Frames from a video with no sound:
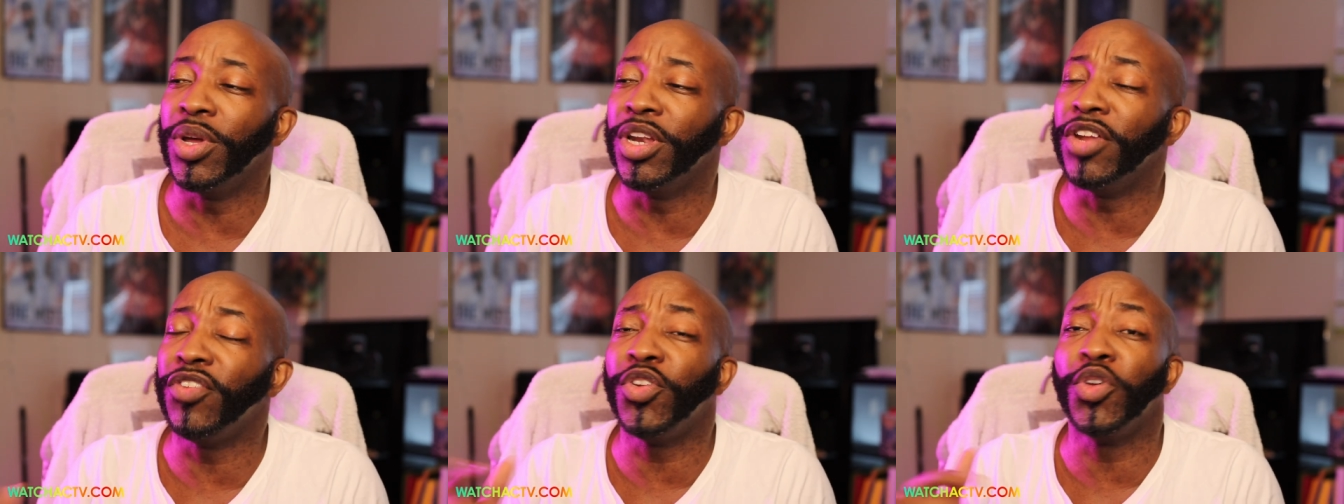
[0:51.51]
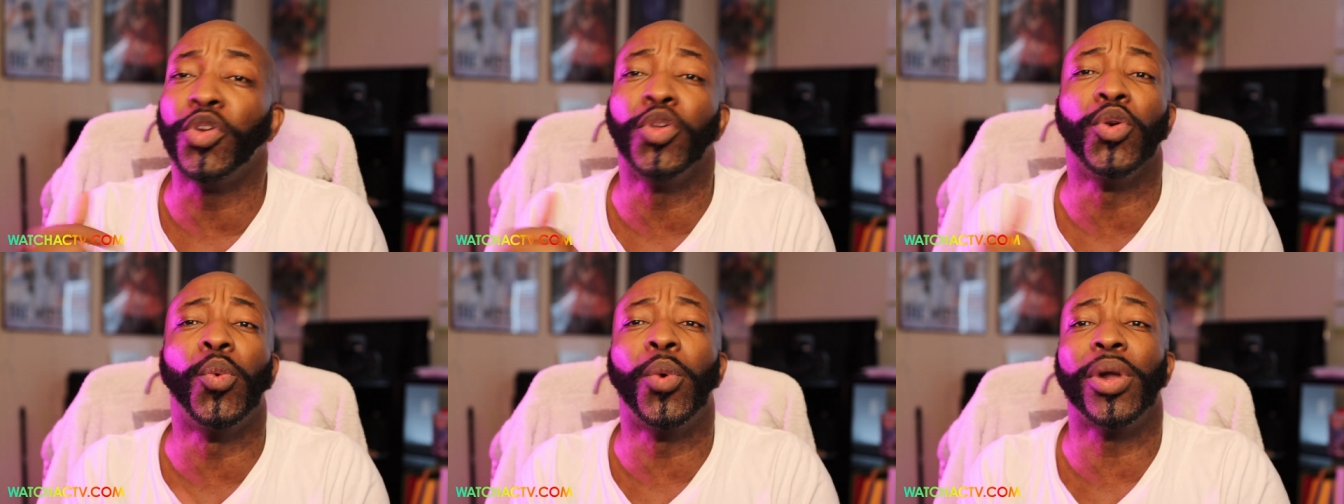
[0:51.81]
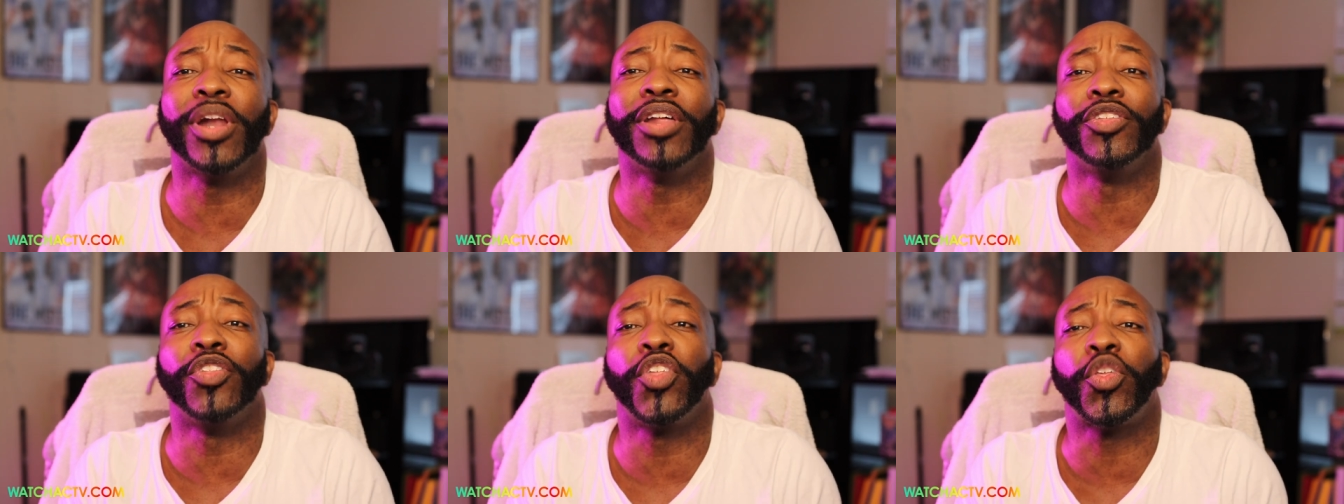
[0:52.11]
And if you do
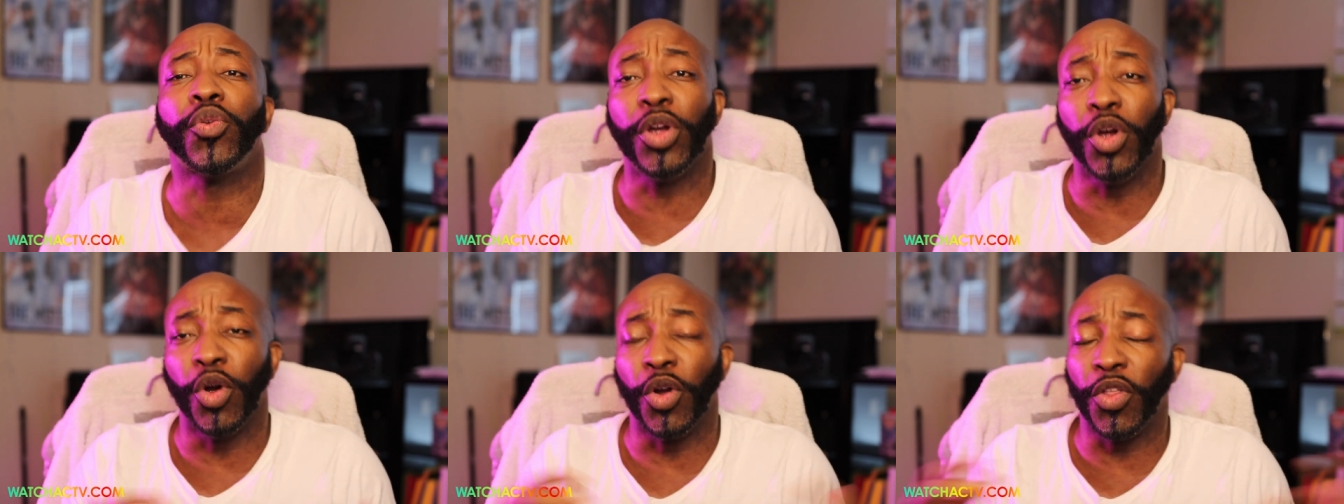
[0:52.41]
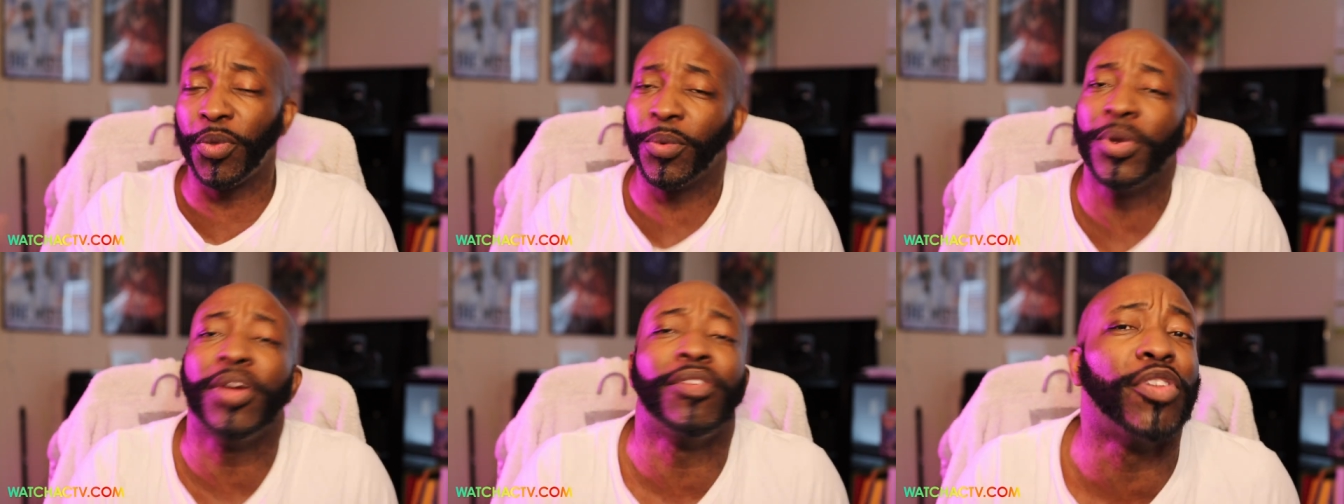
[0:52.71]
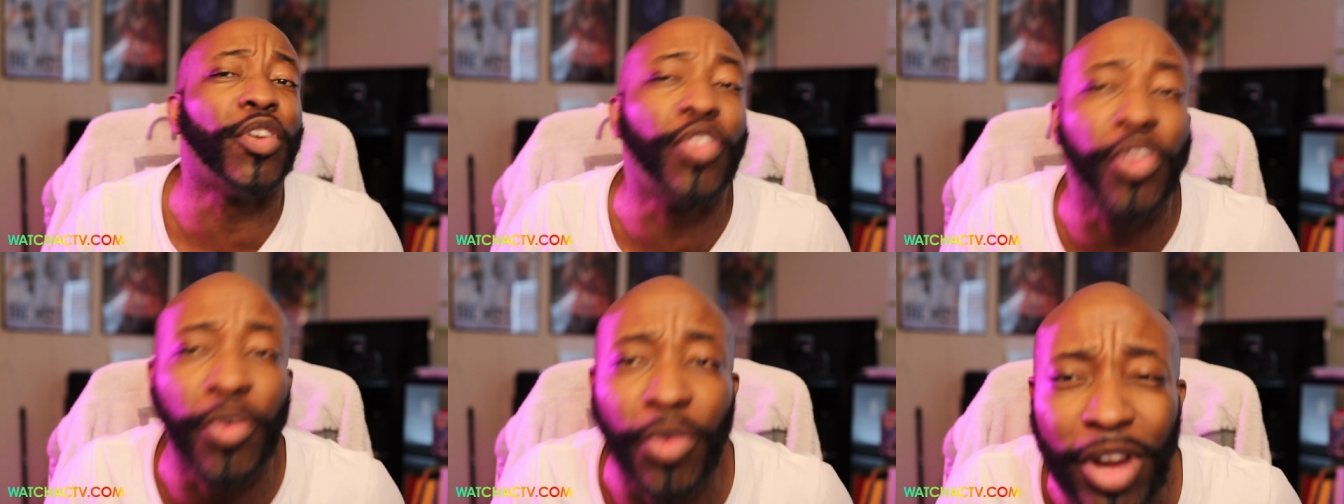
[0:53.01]
one of the three or three of
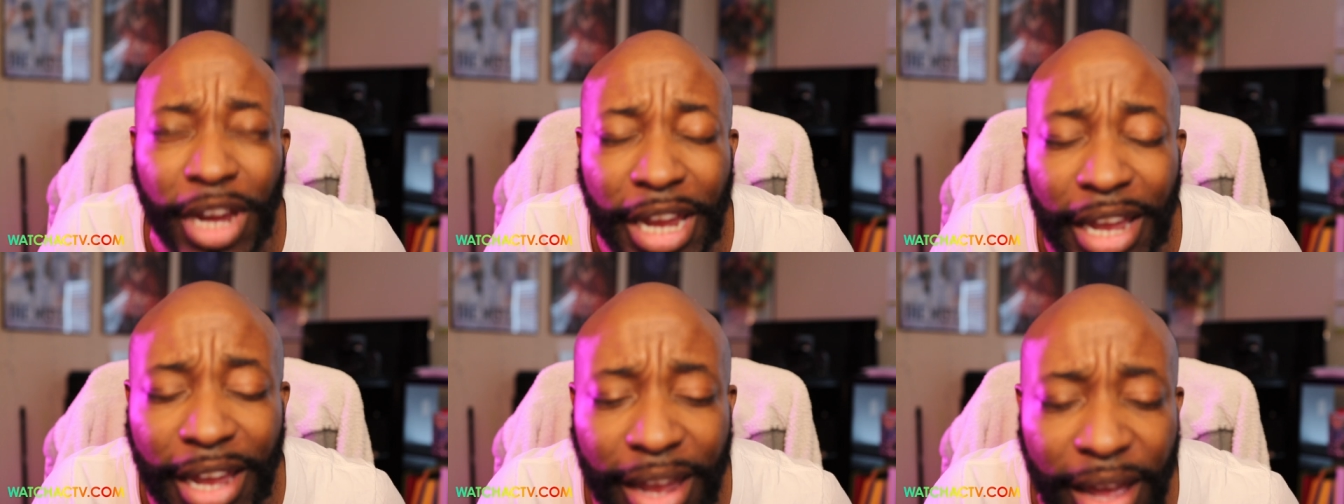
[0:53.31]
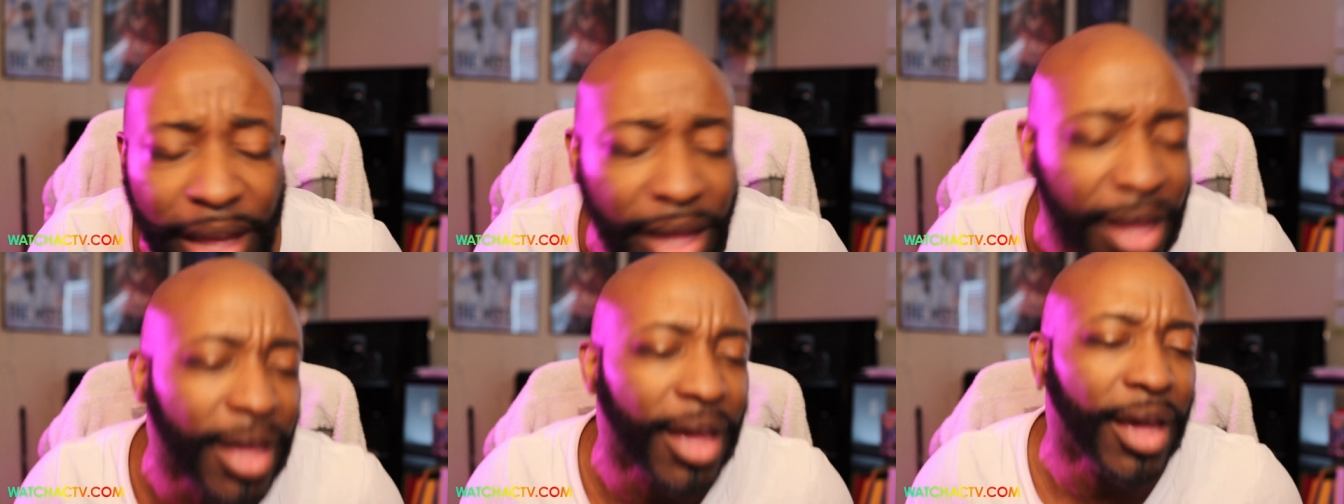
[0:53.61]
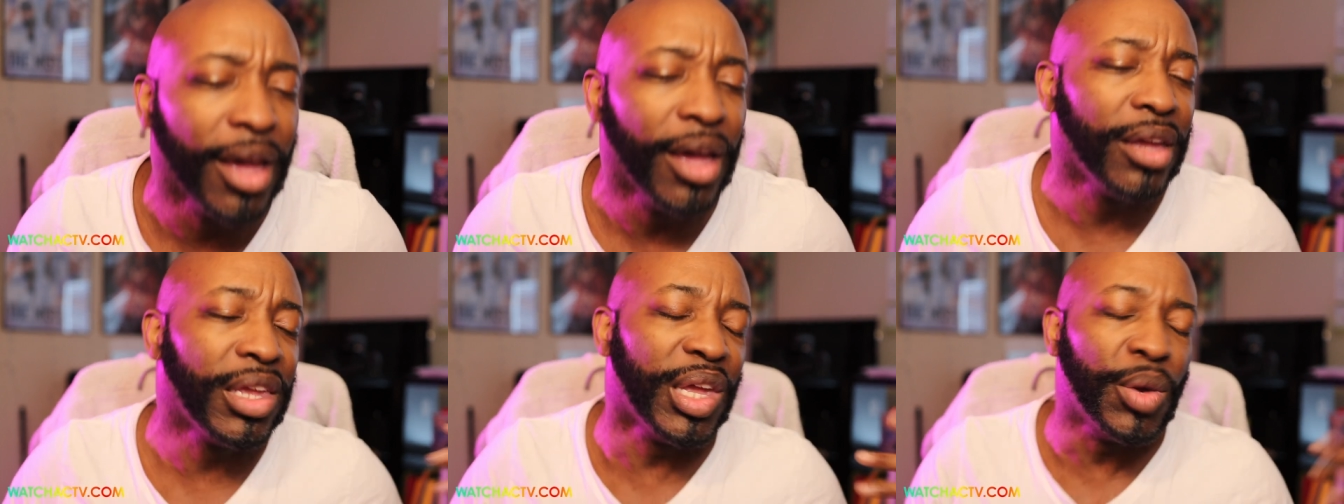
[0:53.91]
the three,
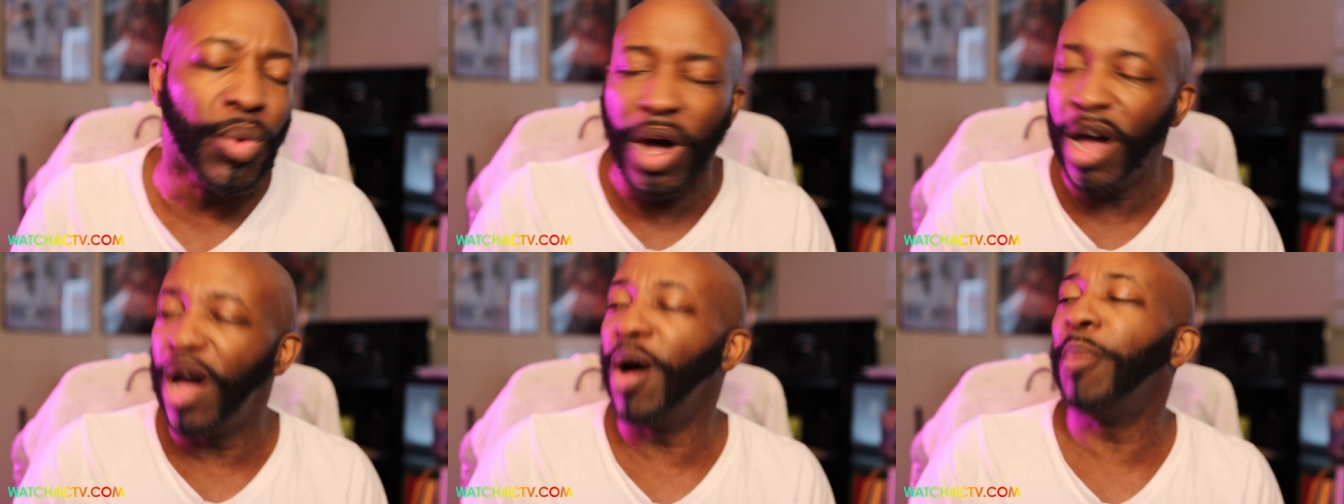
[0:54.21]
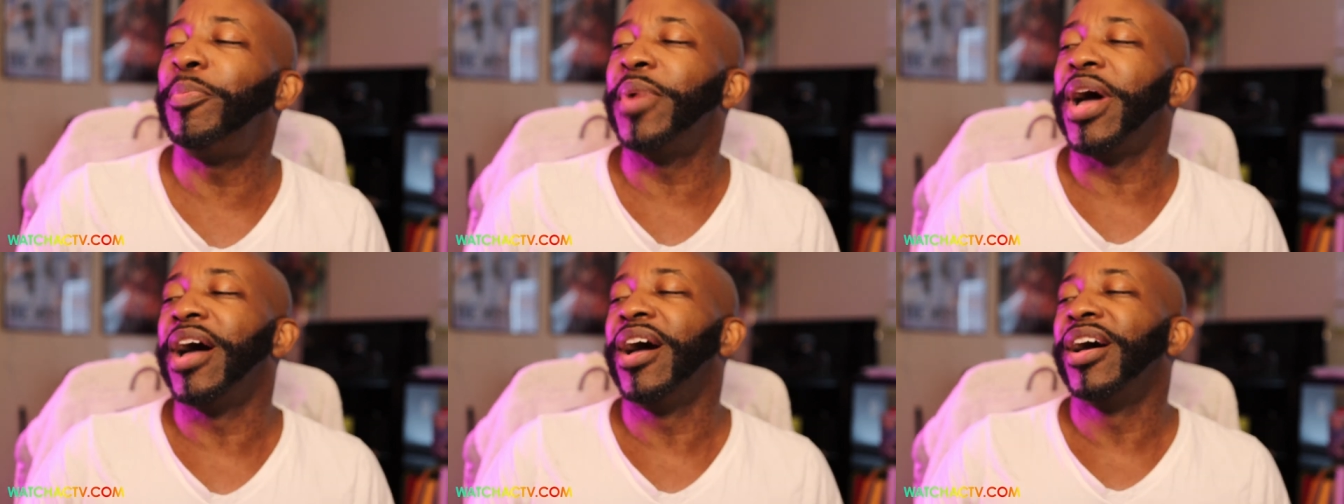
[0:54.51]
you will help